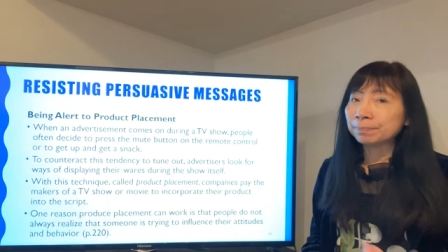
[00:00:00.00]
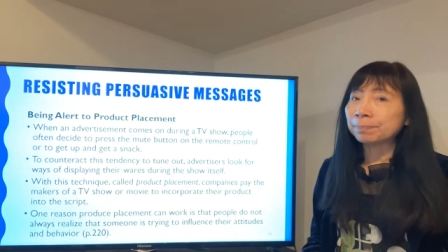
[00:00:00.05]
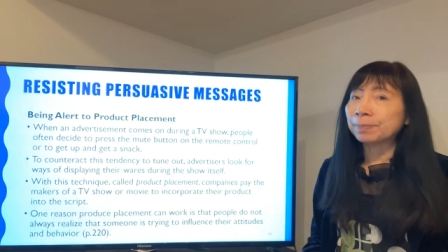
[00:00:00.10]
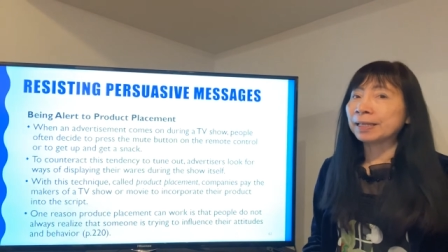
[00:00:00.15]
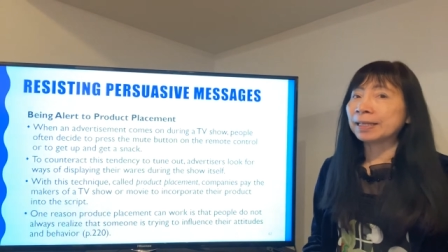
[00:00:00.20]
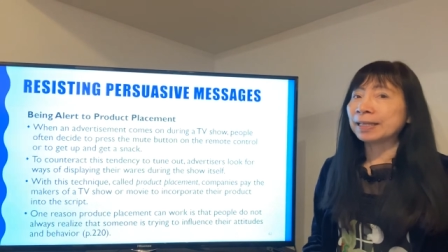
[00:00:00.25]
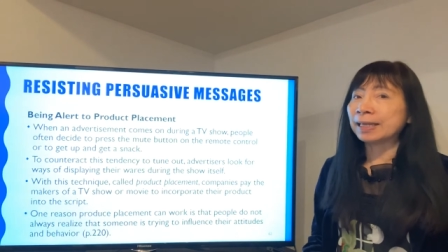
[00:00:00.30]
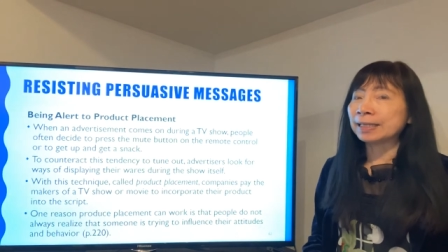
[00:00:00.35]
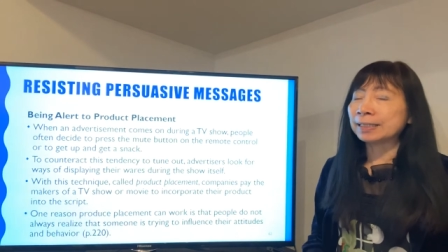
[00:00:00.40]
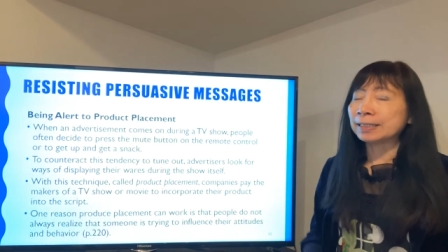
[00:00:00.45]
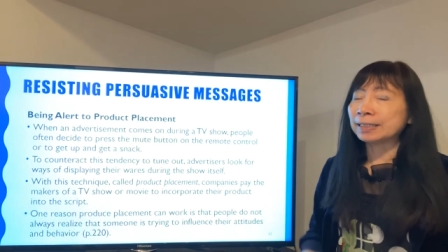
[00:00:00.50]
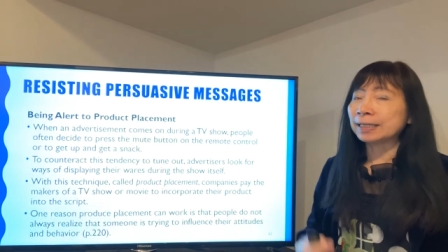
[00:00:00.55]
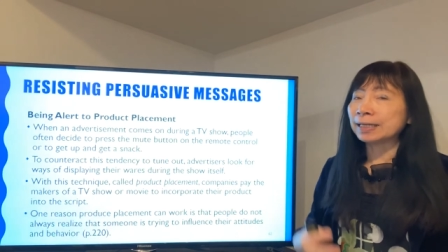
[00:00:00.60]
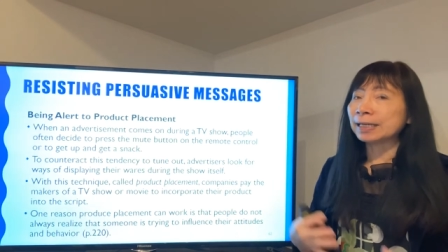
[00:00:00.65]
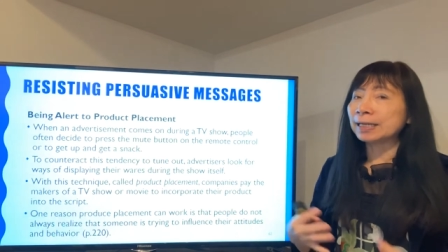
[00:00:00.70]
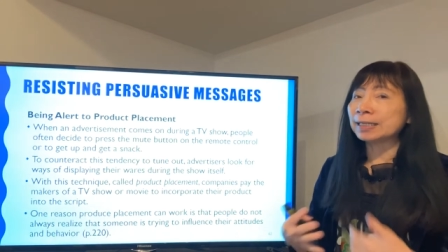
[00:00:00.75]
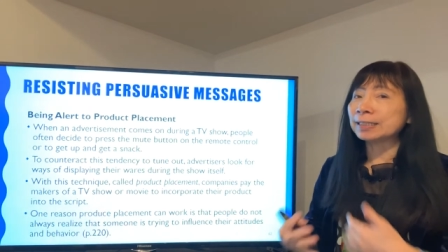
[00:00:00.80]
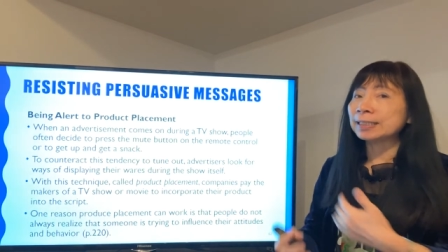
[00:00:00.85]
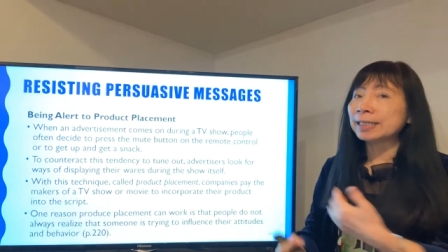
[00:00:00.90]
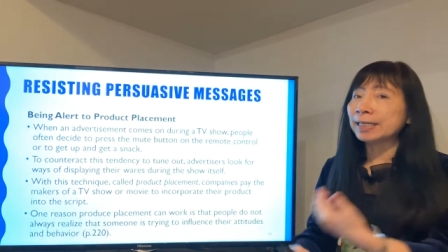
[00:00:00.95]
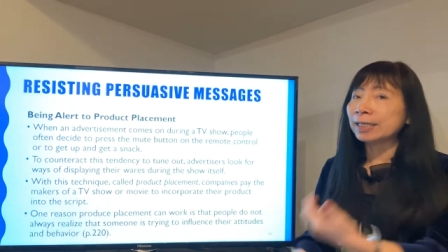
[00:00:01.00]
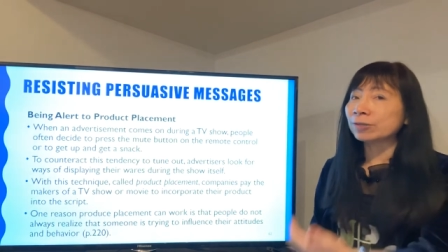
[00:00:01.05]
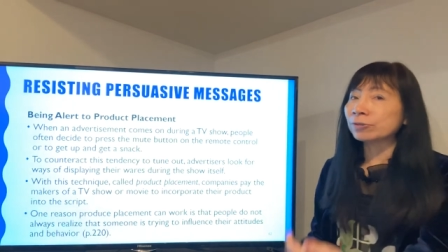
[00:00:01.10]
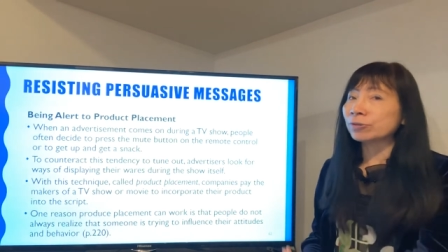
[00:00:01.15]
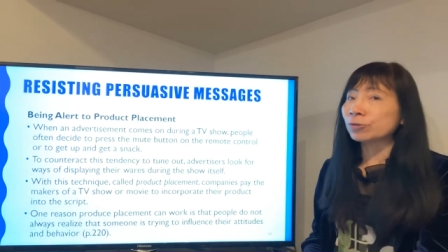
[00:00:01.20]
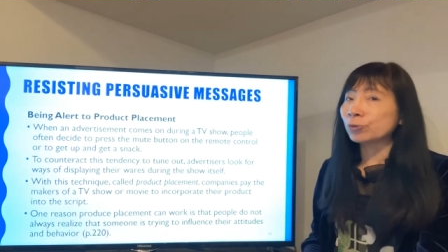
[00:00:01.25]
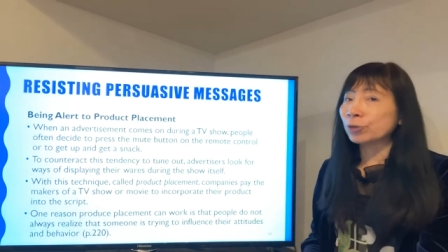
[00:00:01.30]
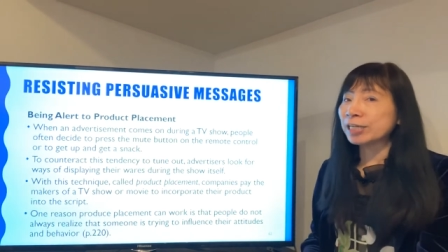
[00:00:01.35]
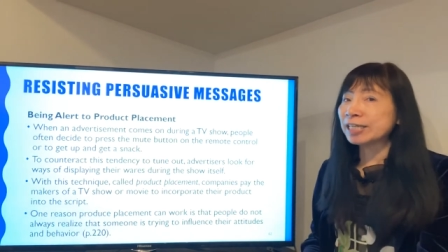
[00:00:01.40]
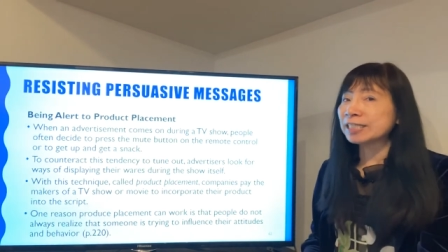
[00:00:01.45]
but then uh, their
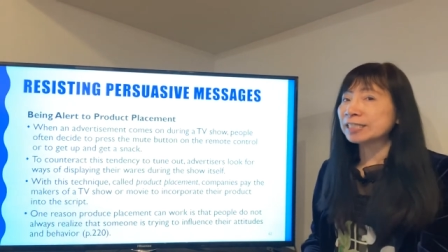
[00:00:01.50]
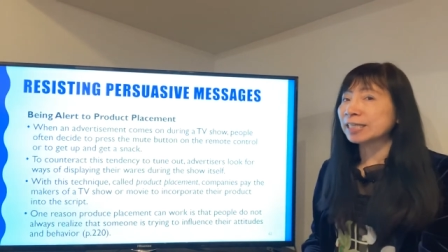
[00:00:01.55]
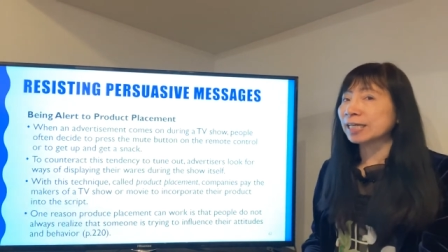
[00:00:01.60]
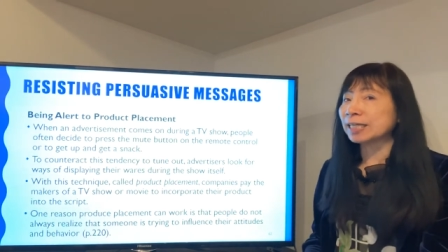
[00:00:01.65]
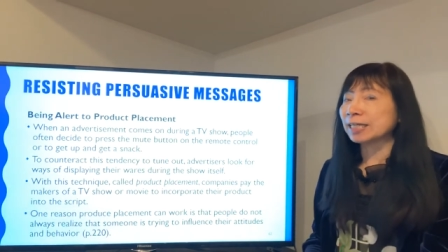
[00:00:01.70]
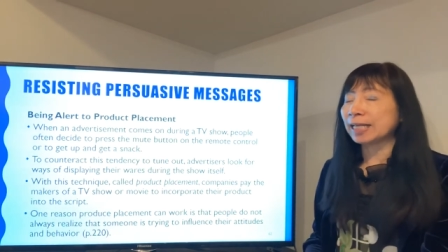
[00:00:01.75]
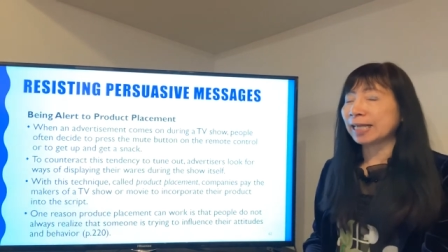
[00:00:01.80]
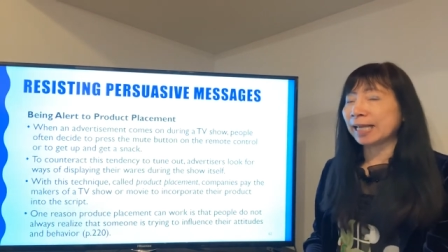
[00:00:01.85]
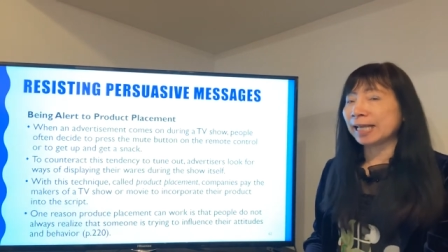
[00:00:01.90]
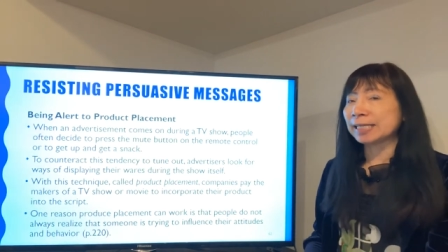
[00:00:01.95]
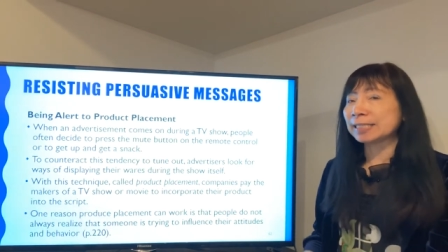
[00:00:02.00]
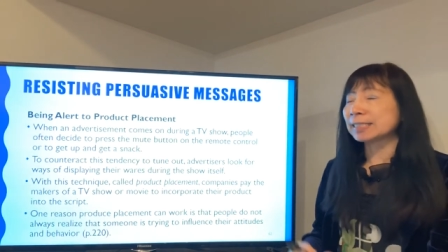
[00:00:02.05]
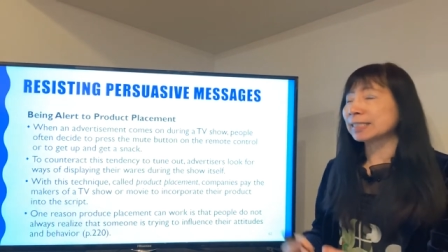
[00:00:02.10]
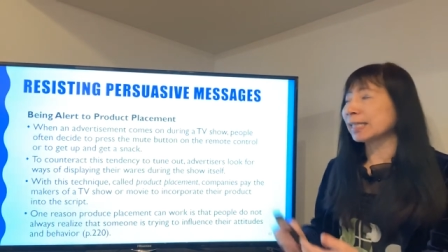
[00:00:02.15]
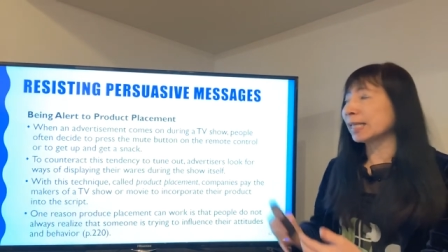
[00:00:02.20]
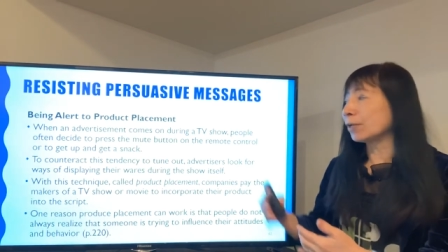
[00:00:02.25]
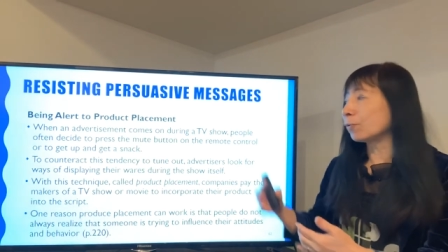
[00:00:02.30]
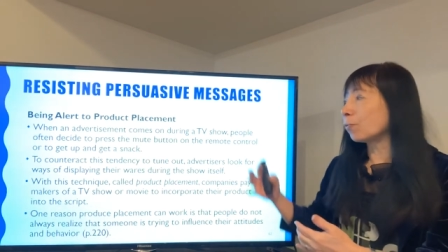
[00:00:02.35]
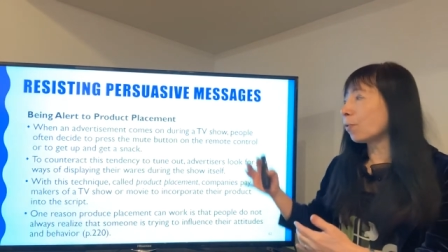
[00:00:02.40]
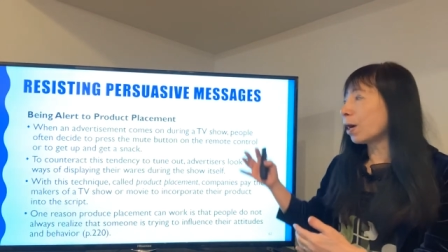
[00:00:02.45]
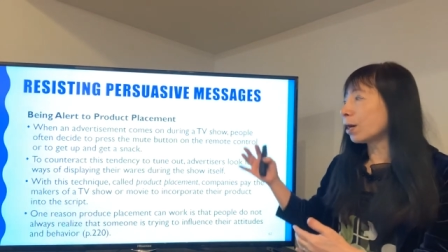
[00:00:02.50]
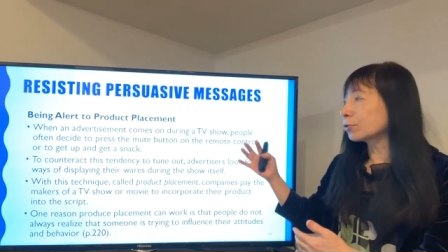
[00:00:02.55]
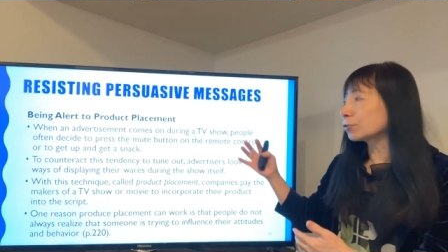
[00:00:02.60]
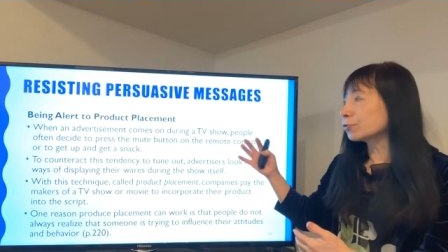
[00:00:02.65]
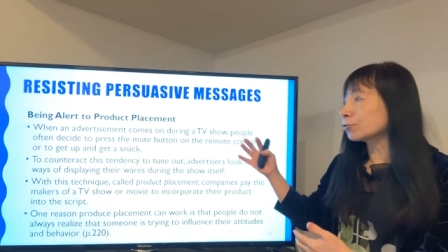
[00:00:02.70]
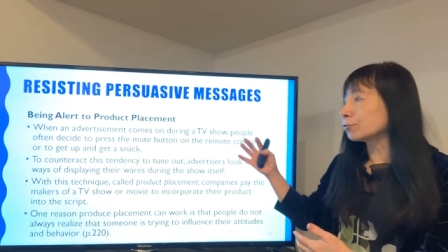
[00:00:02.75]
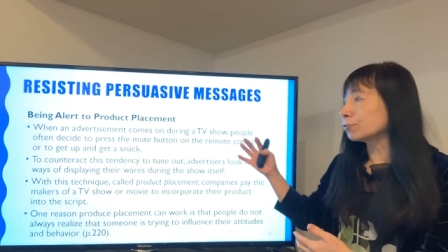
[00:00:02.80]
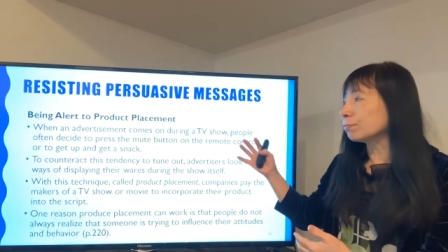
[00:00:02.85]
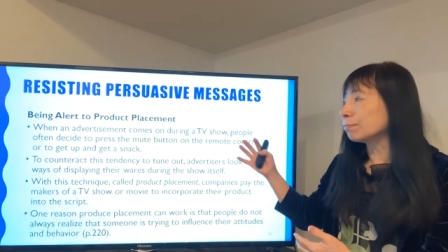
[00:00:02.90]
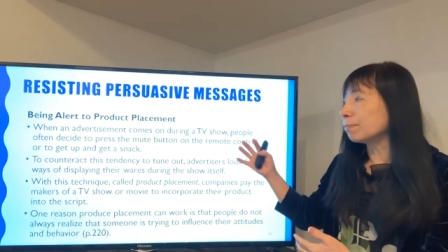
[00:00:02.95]
reason is they want
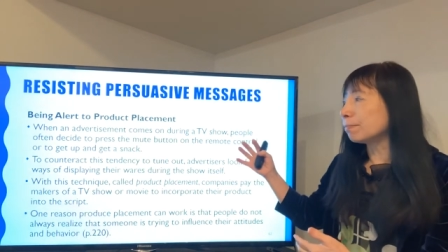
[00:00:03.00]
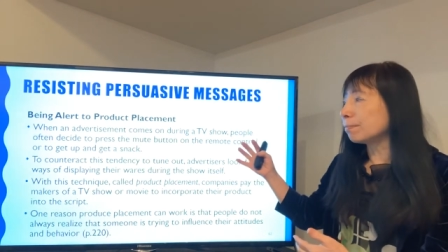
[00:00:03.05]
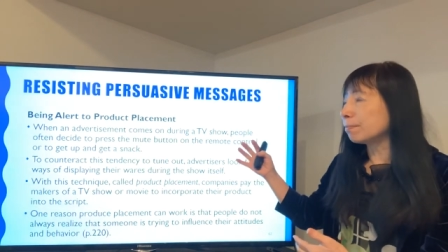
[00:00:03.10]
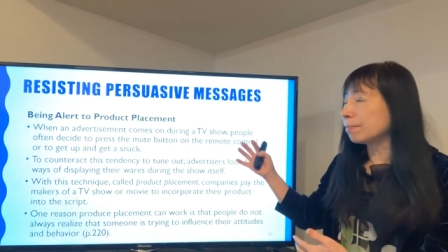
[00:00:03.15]
to